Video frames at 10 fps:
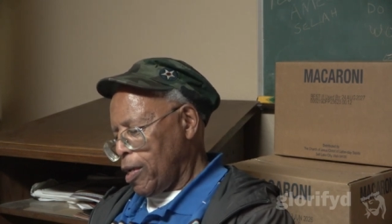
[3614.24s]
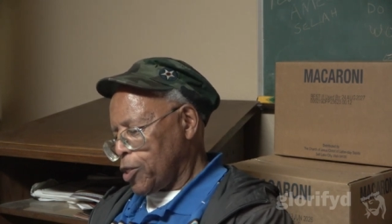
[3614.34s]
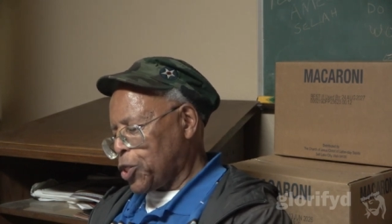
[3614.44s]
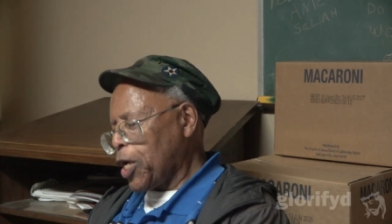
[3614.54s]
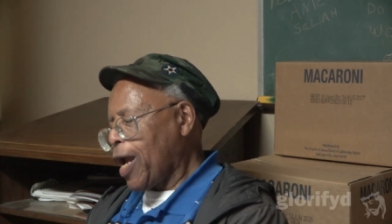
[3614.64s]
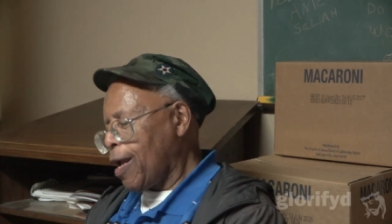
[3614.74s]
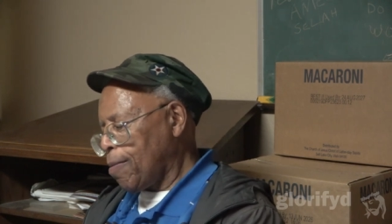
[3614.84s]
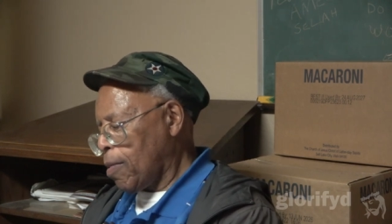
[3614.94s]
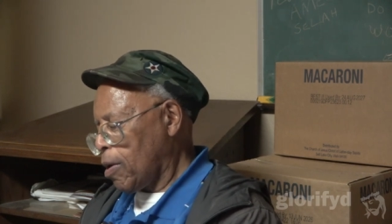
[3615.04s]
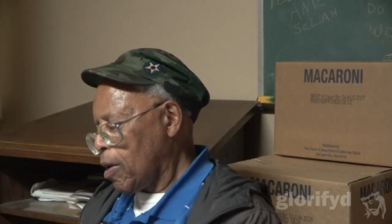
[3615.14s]
a
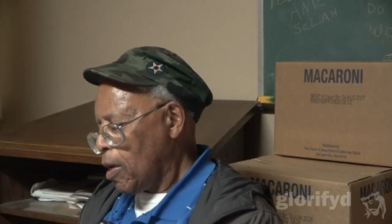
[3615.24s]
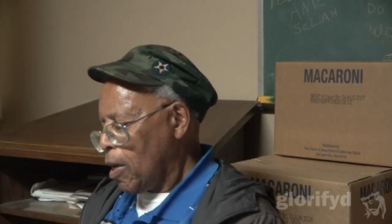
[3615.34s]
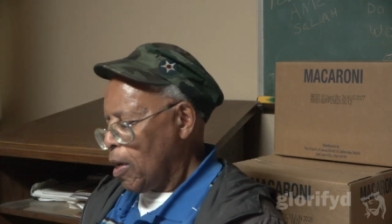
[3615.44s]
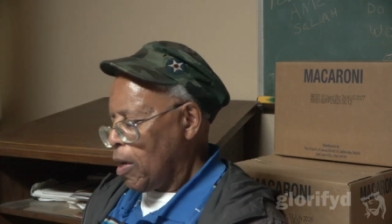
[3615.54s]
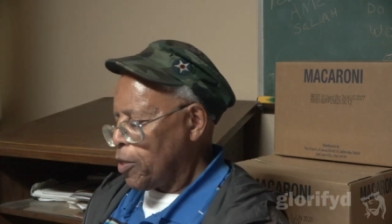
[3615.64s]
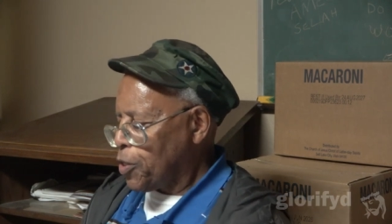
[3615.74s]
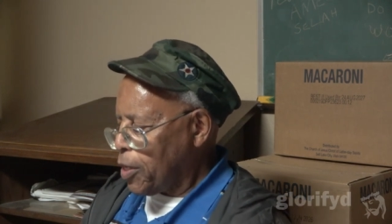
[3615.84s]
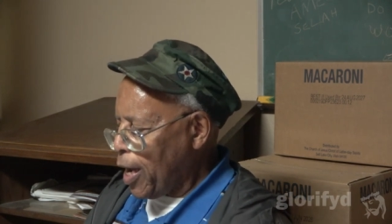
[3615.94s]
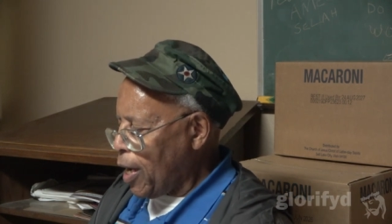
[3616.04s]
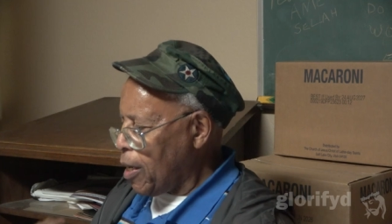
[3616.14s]
shame, a
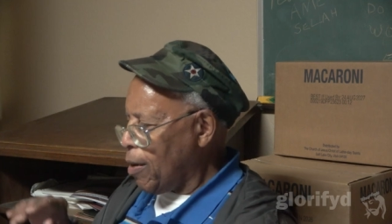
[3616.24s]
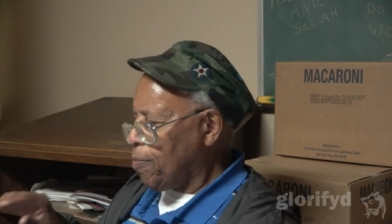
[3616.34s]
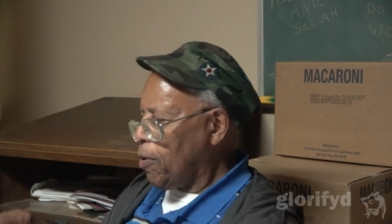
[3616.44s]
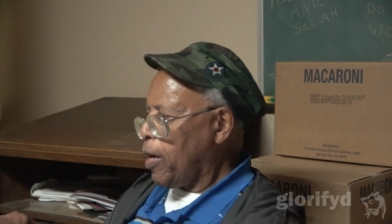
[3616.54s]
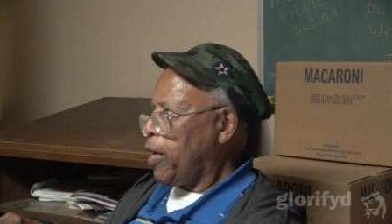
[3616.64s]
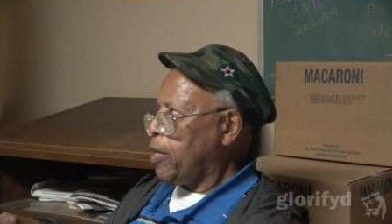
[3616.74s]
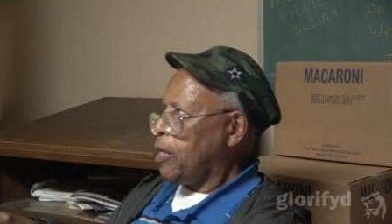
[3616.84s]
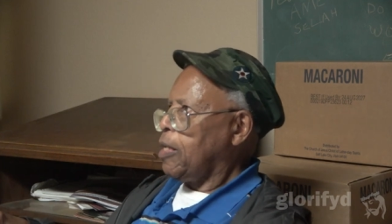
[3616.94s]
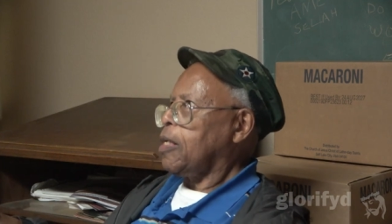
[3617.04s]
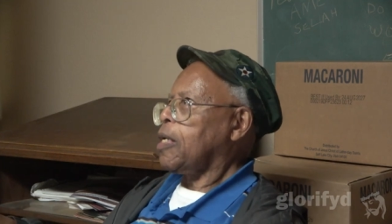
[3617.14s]
stain
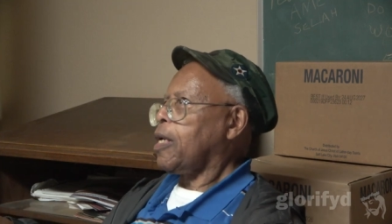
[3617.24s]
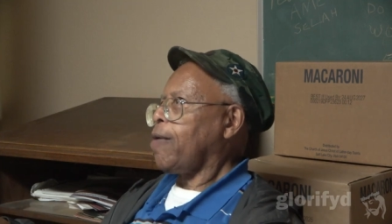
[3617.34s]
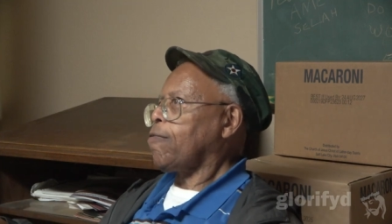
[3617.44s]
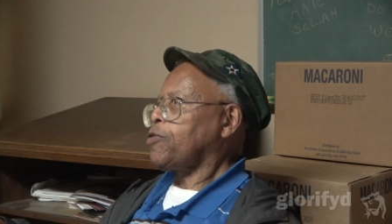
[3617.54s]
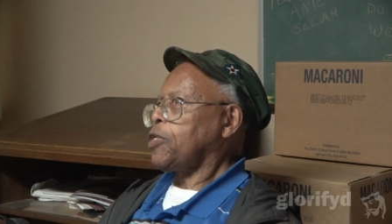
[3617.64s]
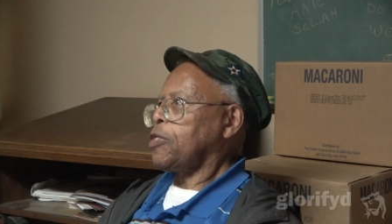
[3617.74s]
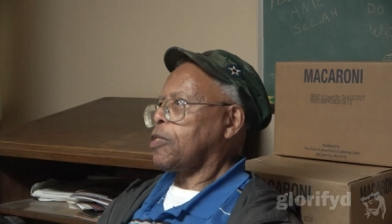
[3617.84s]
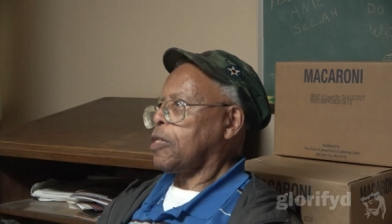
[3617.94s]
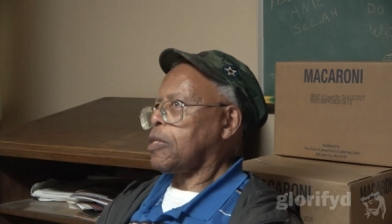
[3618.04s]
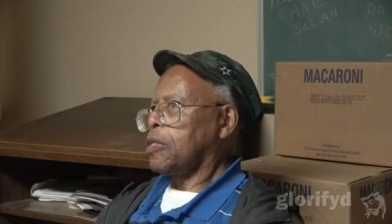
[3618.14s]
upon the name of
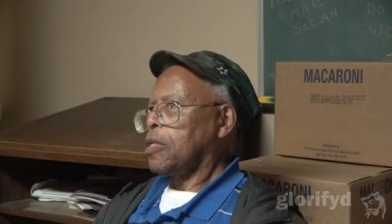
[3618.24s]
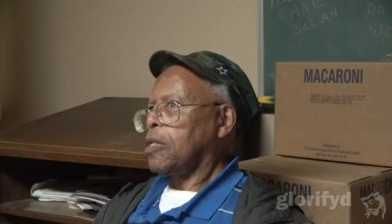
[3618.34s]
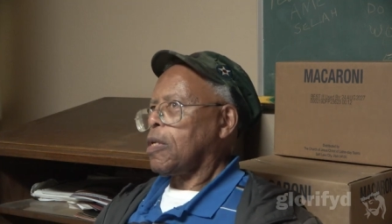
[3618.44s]
Jesus.